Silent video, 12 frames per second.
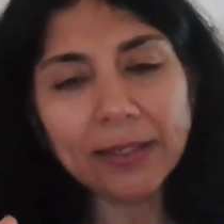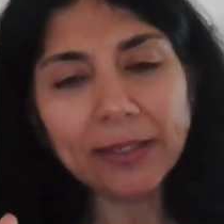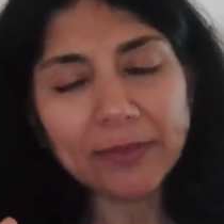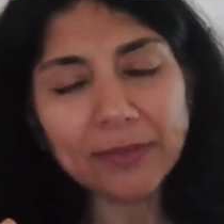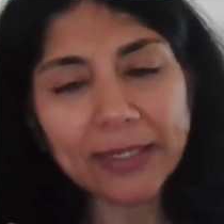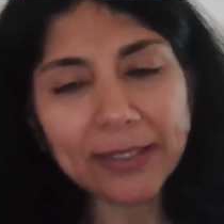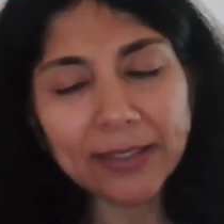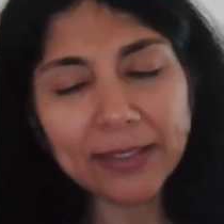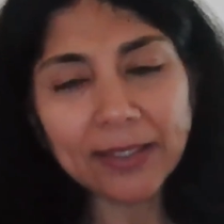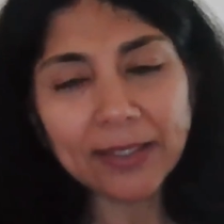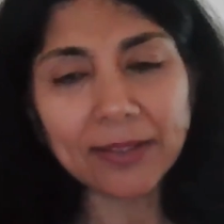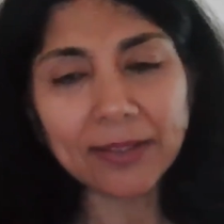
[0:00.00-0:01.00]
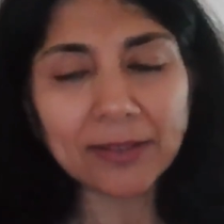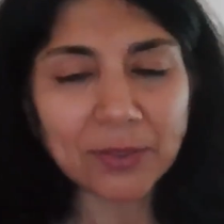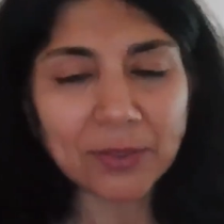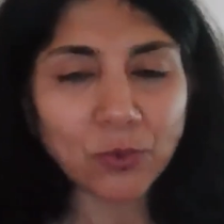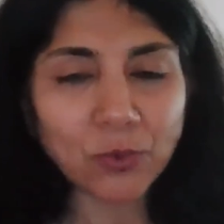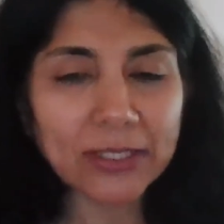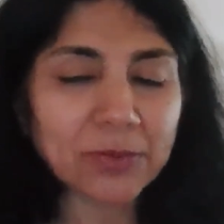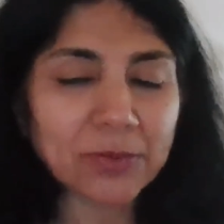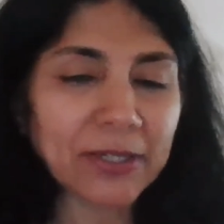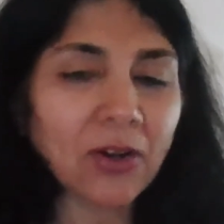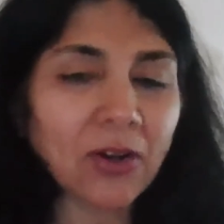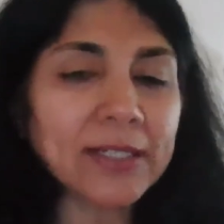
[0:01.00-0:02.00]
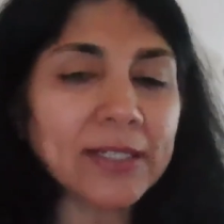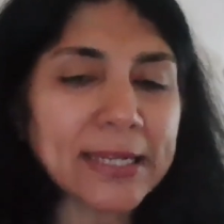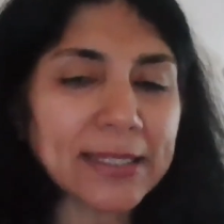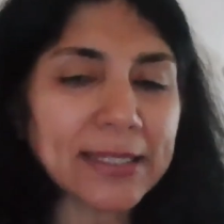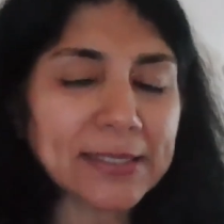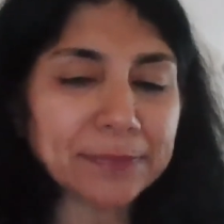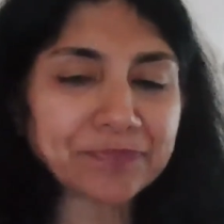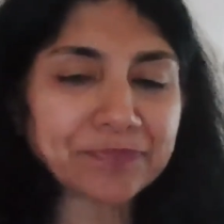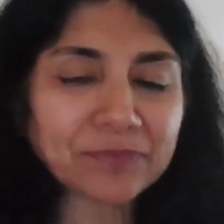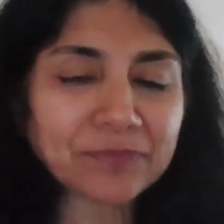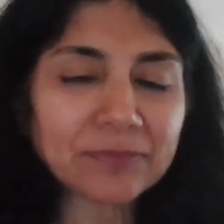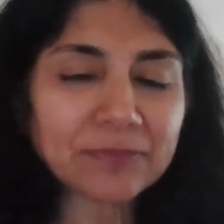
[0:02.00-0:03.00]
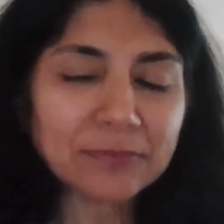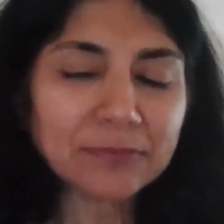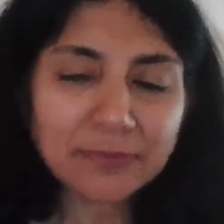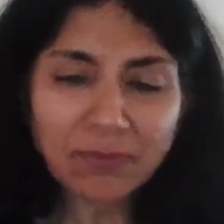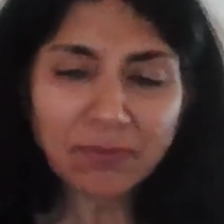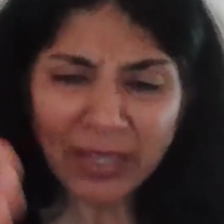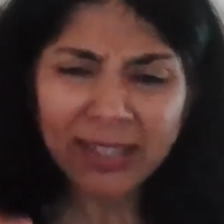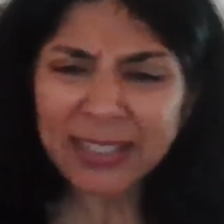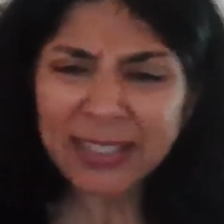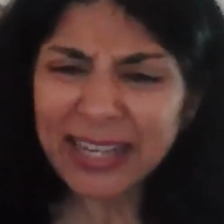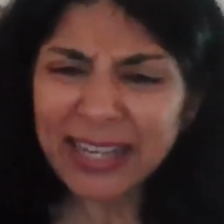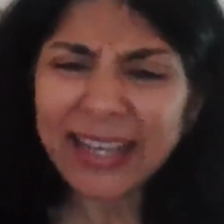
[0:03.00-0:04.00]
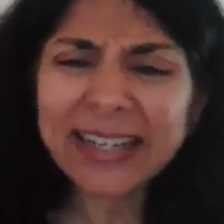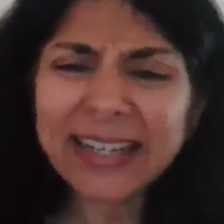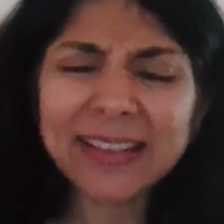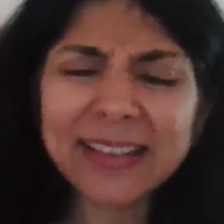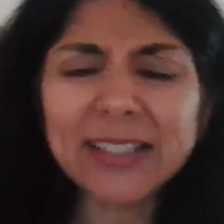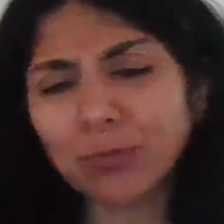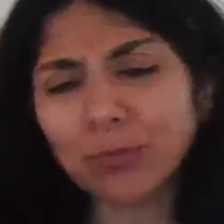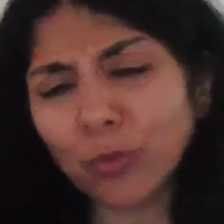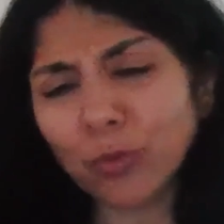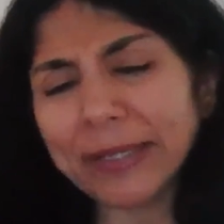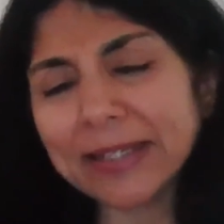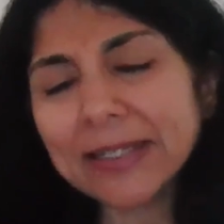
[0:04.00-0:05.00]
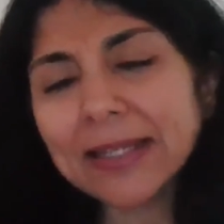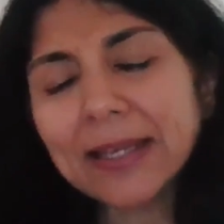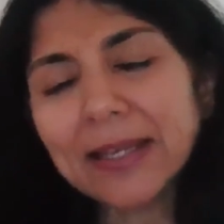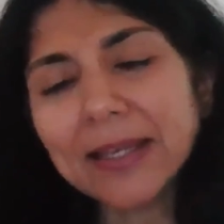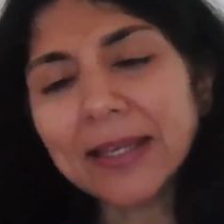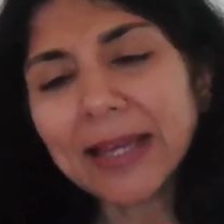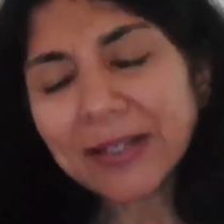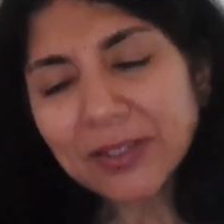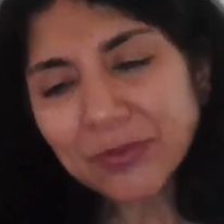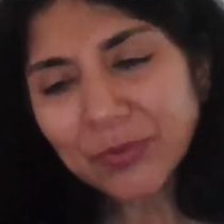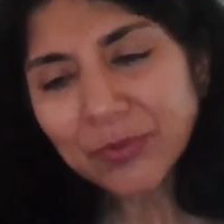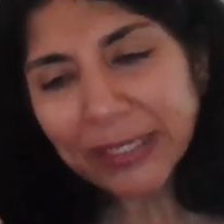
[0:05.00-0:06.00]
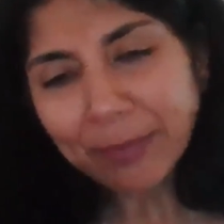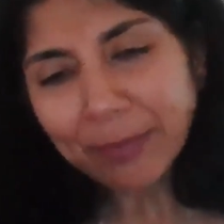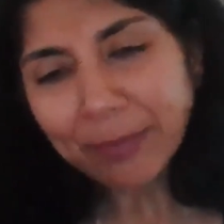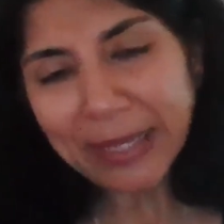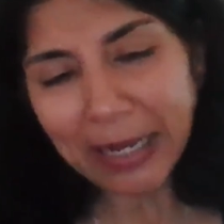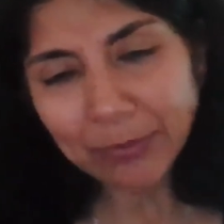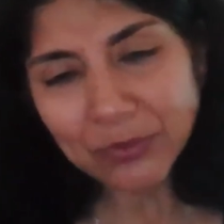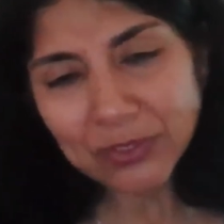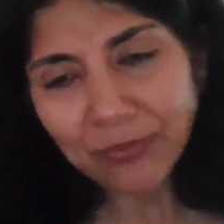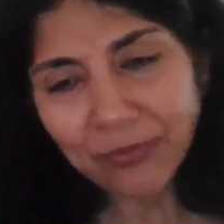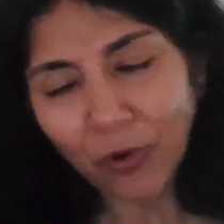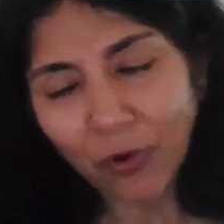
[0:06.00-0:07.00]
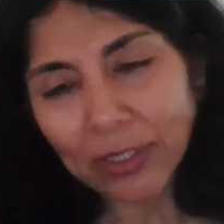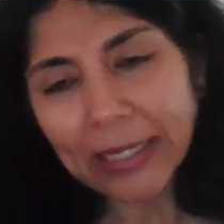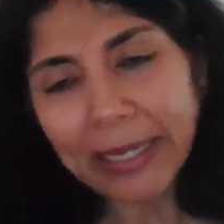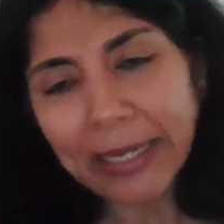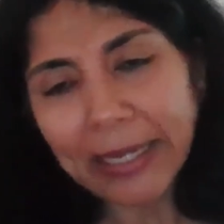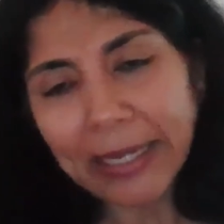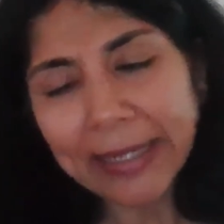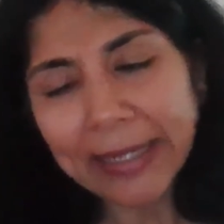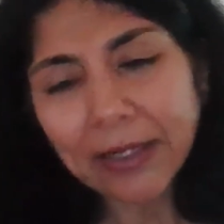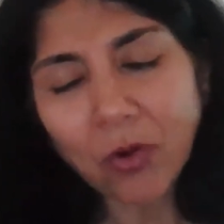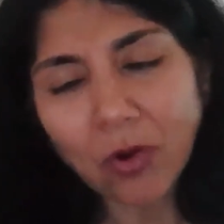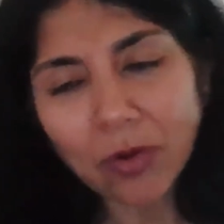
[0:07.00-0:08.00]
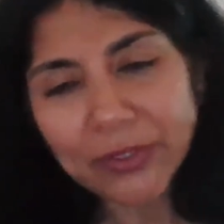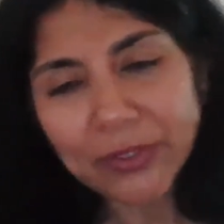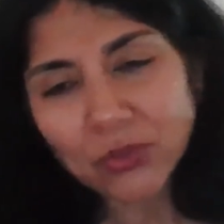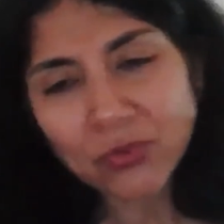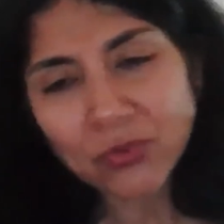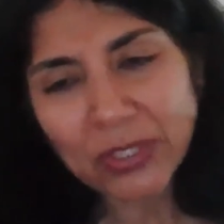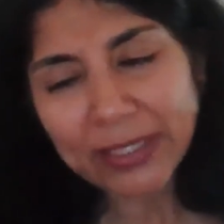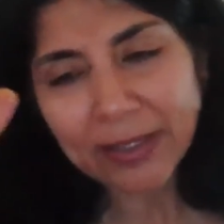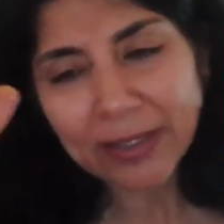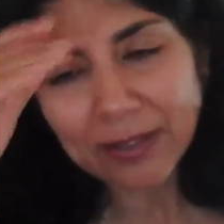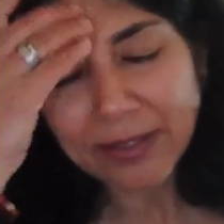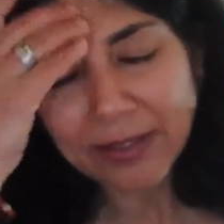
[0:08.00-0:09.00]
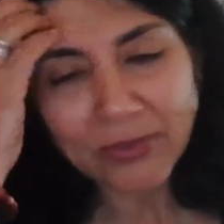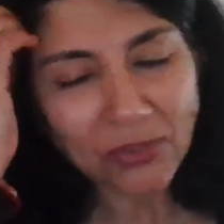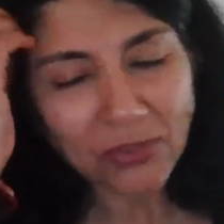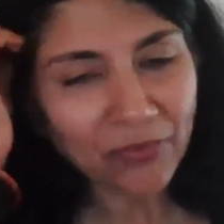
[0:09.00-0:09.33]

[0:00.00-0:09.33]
right, in the Jammu and Kashmir context, is laid at this moment. And it really becomes the fault line along which you see the, sort of,